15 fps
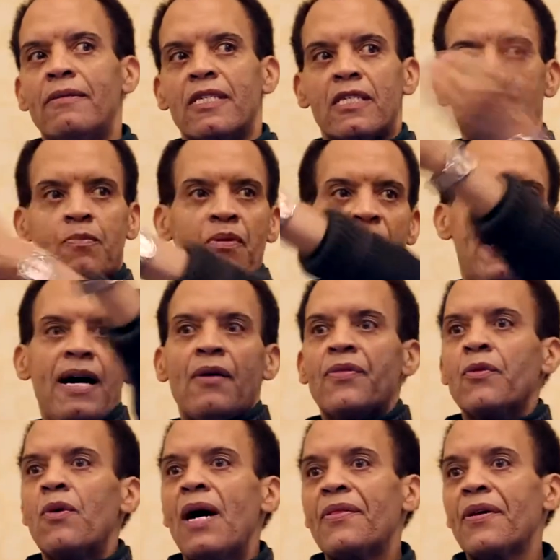Spread out
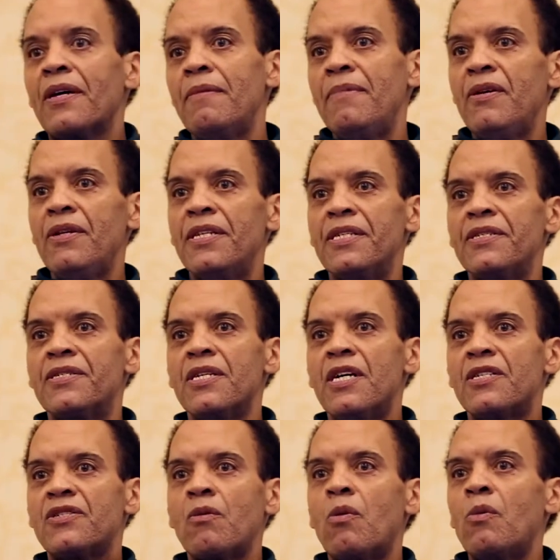throughout the communities.
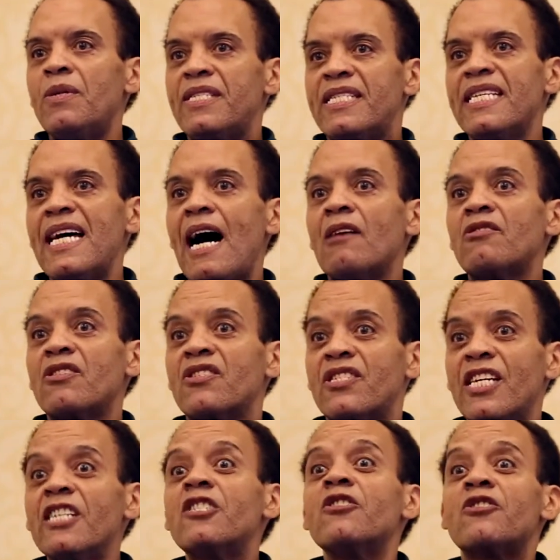So when we see how
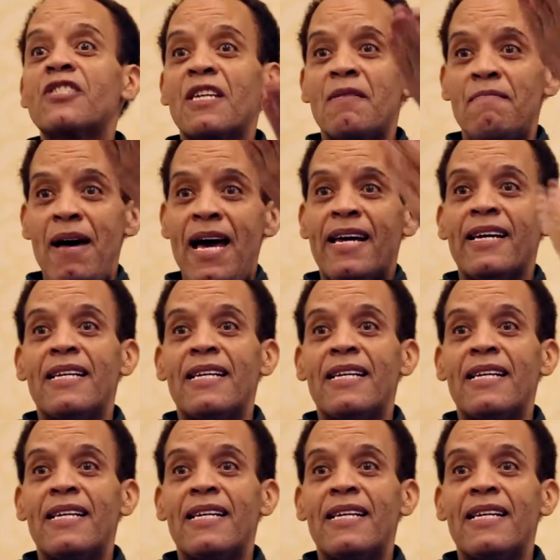decisions can make,